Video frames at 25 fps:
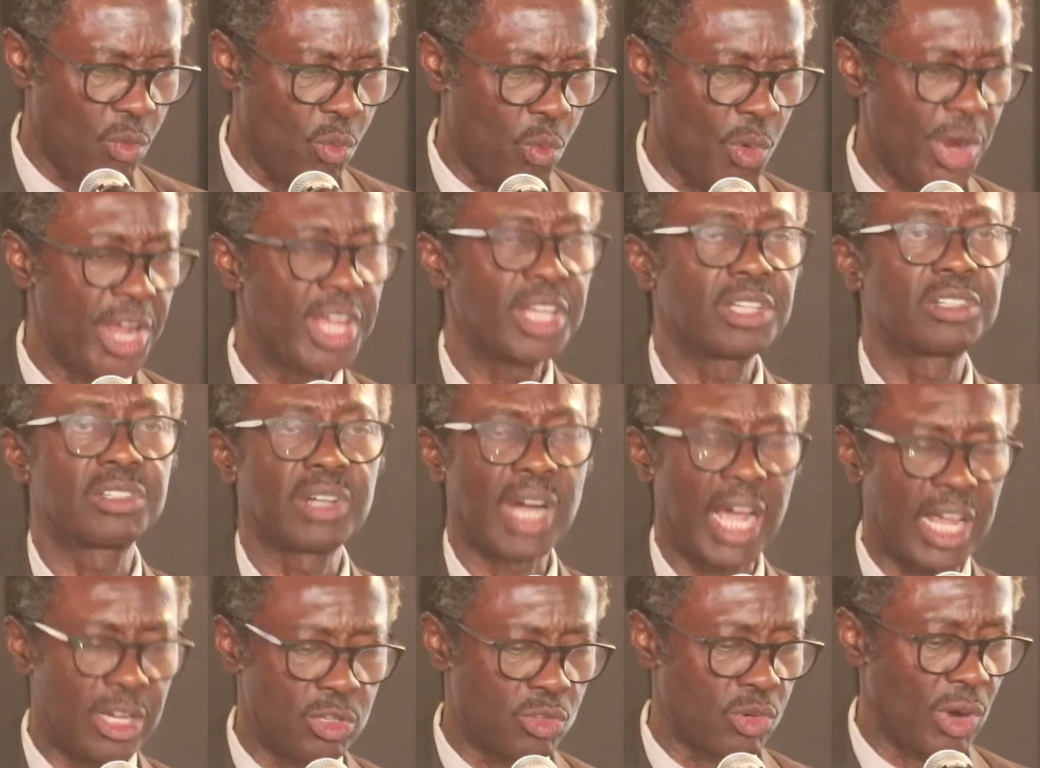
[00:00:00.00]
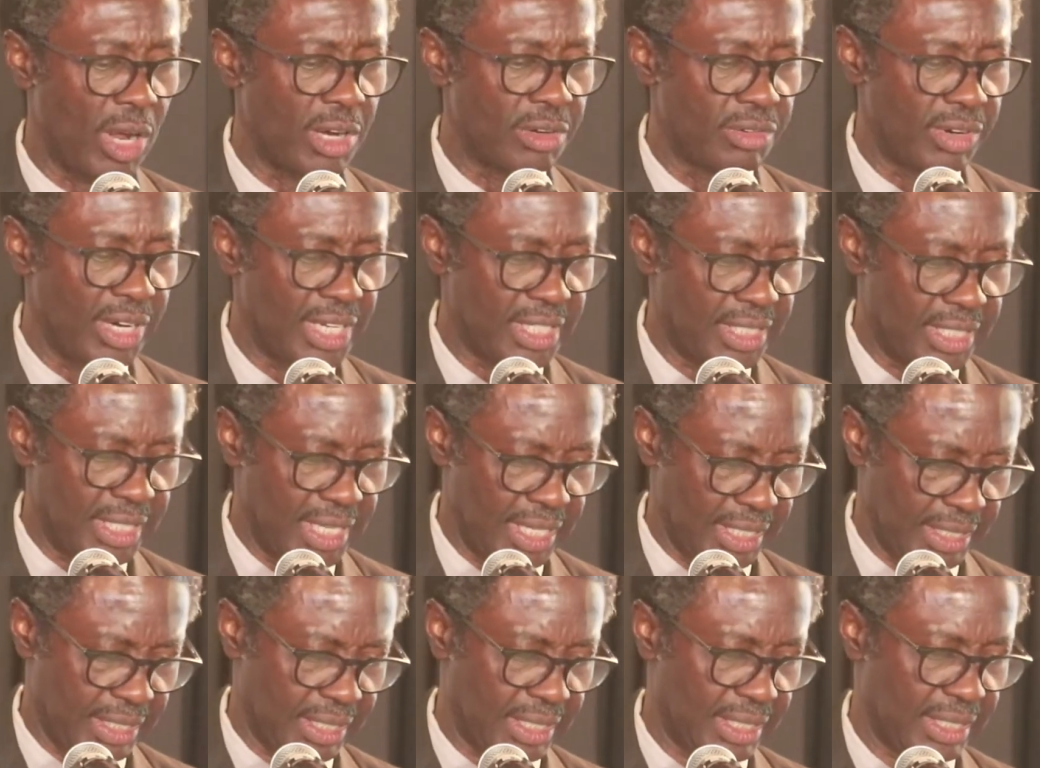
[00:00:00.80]
we try to address
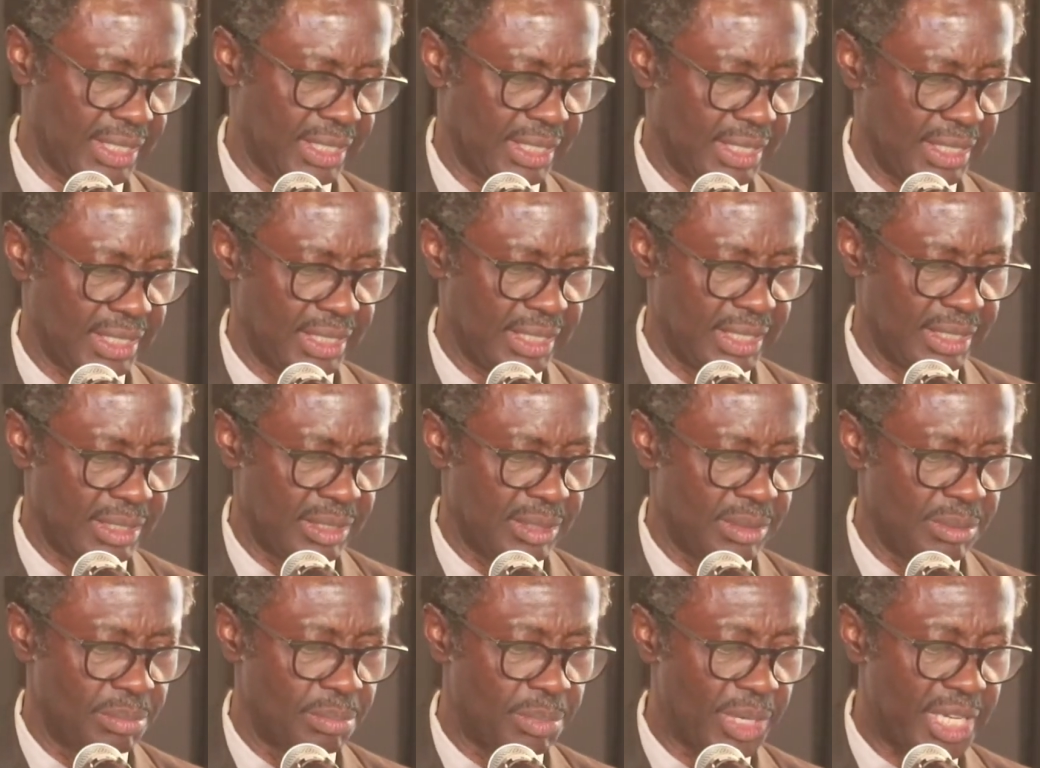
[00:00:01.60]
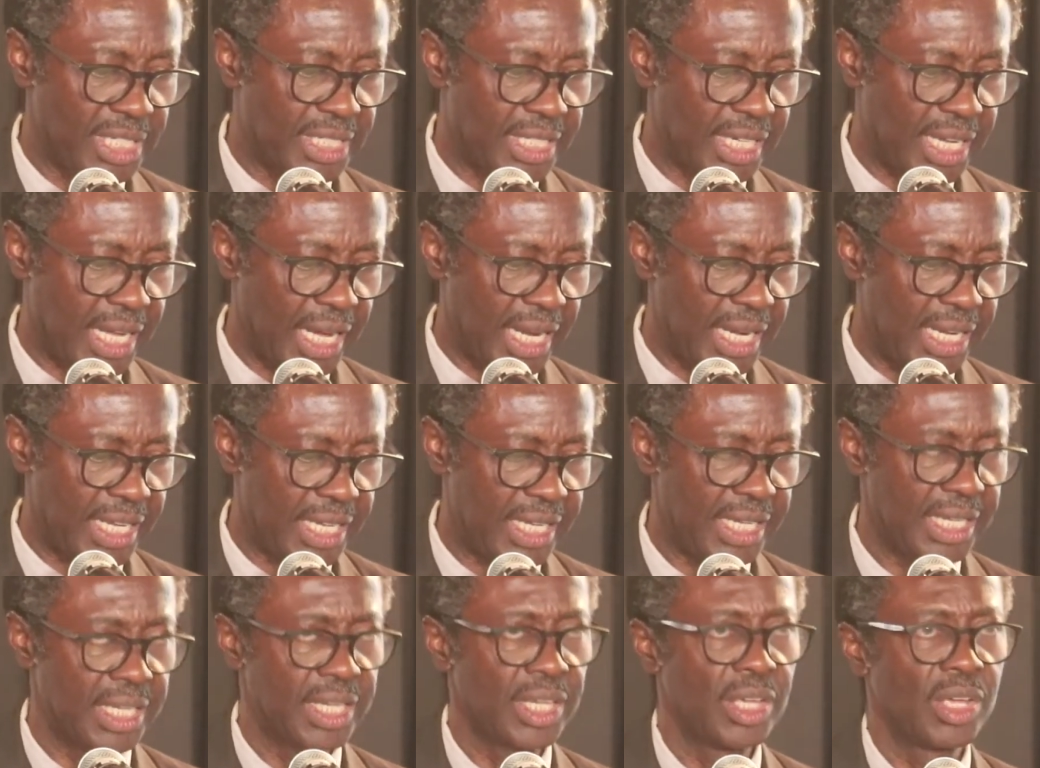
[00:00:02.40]
this.
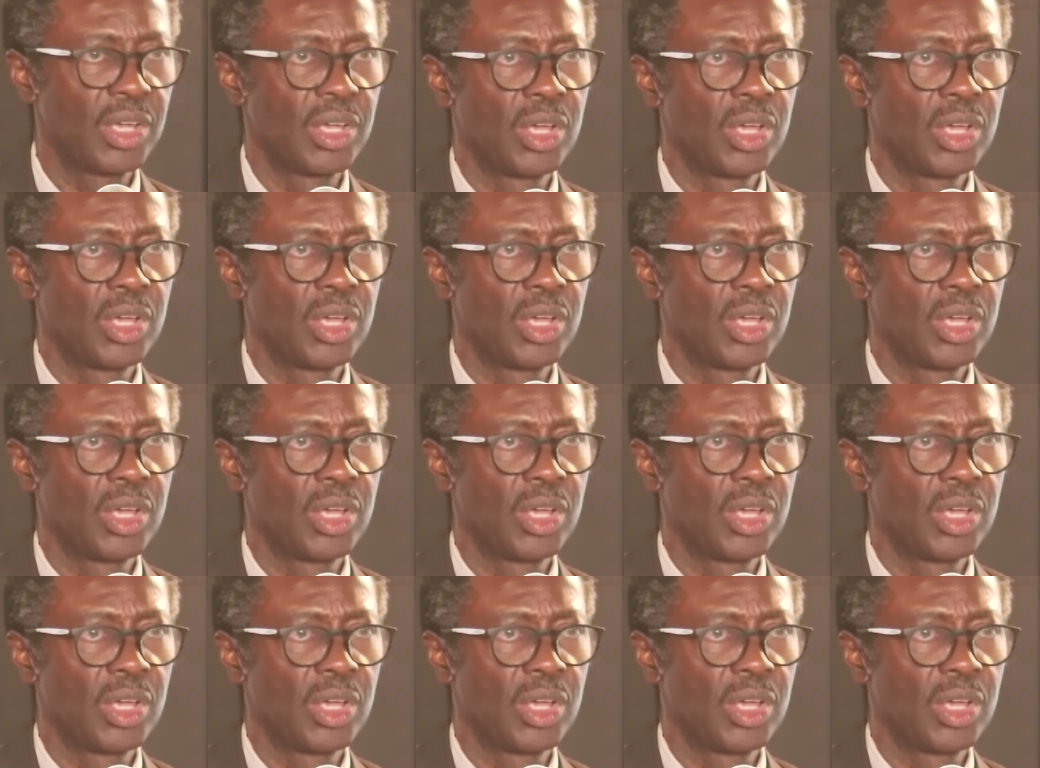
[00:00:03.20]
Basically,